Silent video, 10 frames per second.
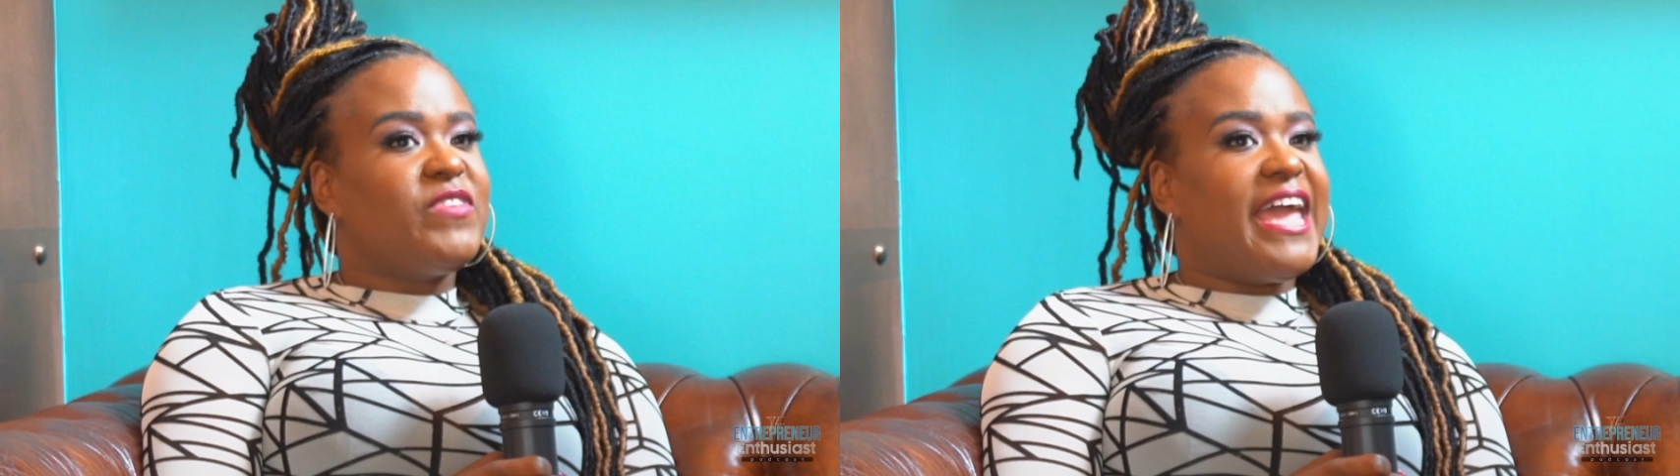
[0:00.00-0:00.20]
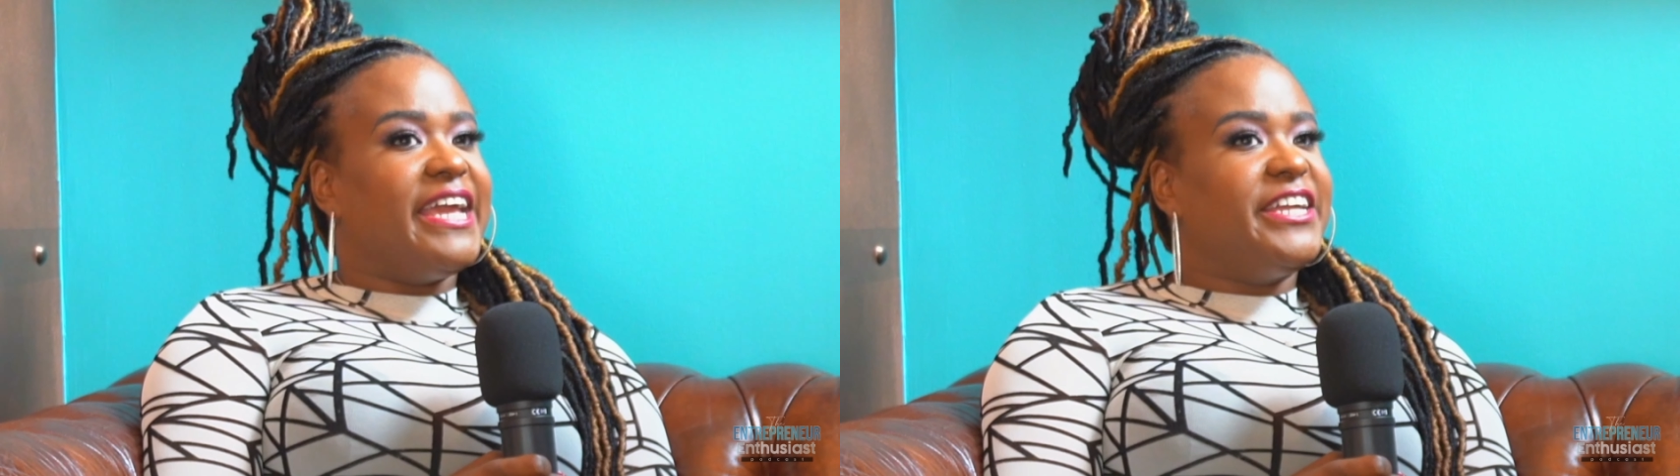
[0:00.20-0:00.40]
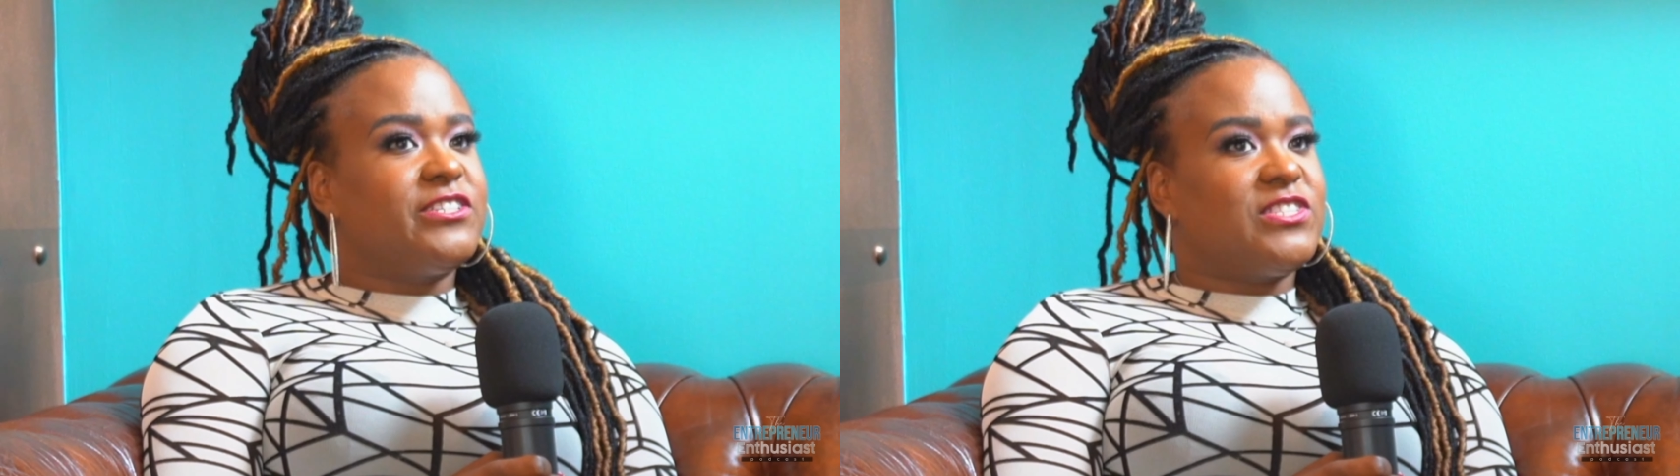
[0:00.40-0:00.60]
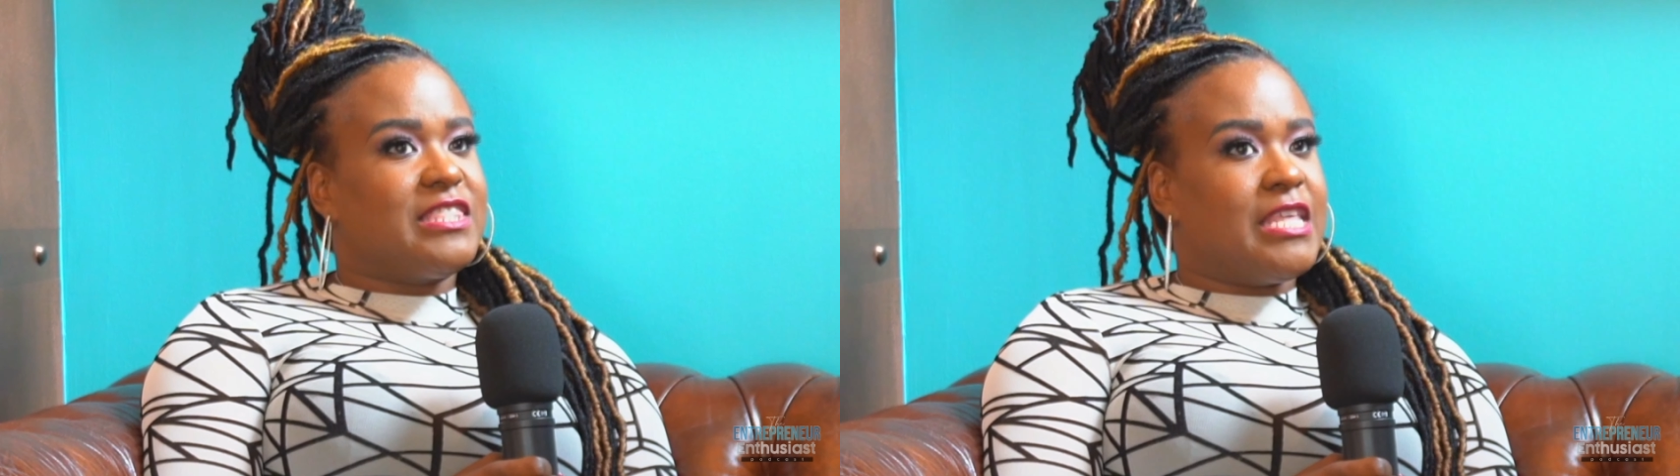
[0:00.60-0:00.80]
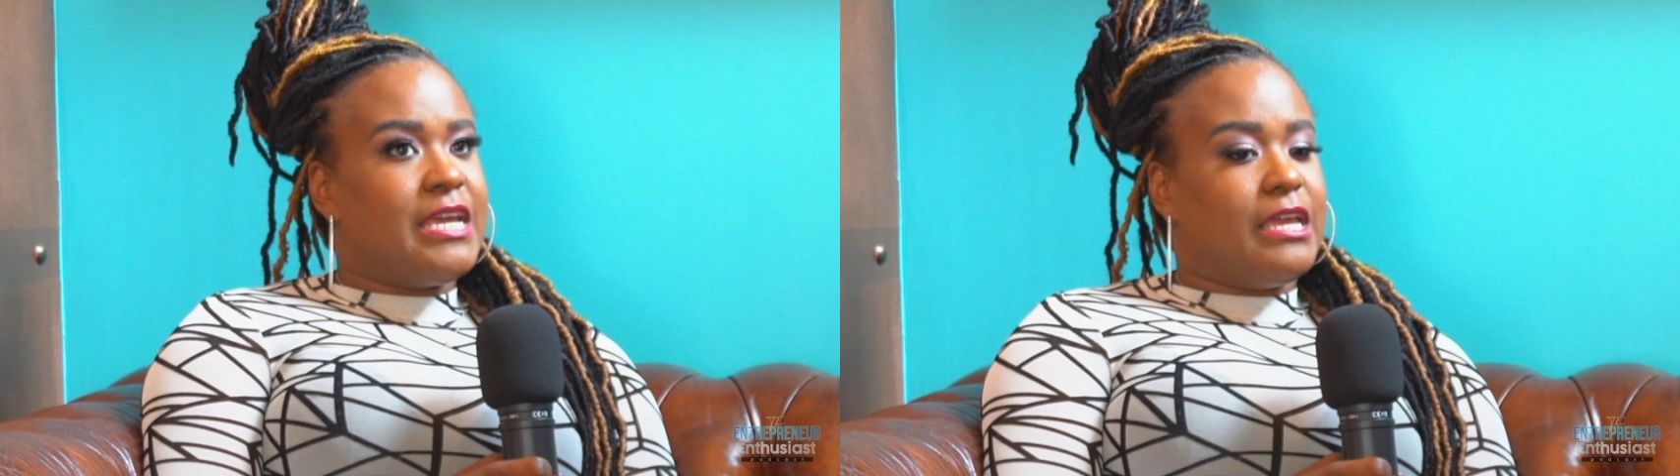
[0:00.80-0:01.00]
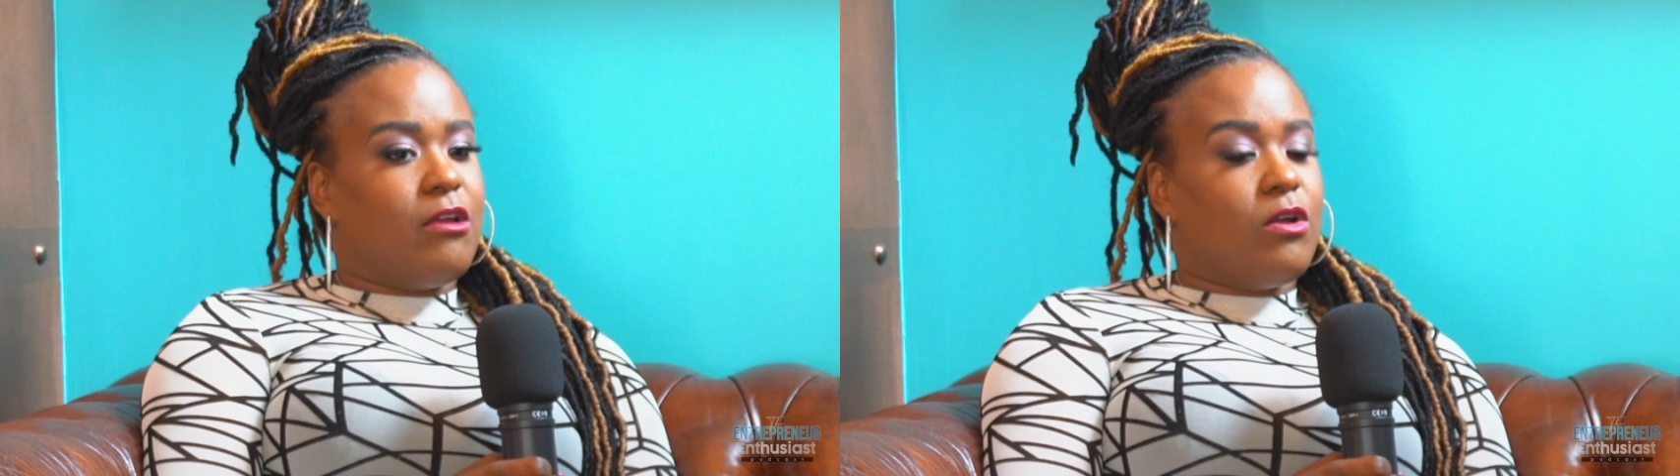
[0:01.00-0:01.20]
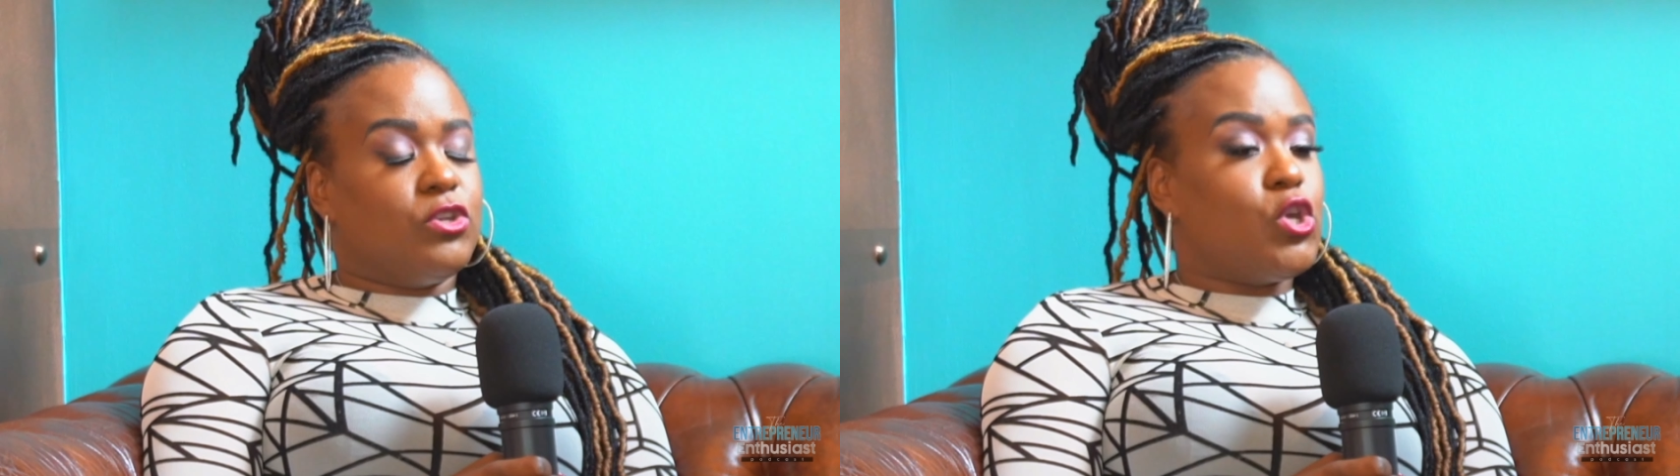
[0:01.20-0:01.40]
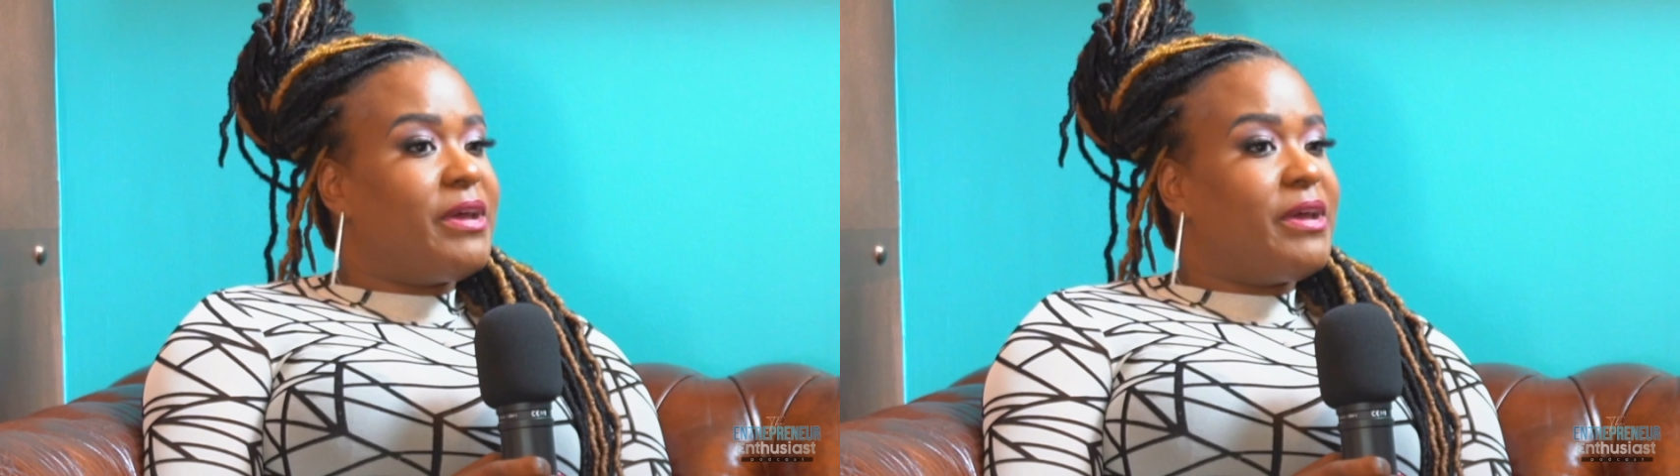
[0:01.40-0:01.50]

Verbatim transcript: And here's the thing no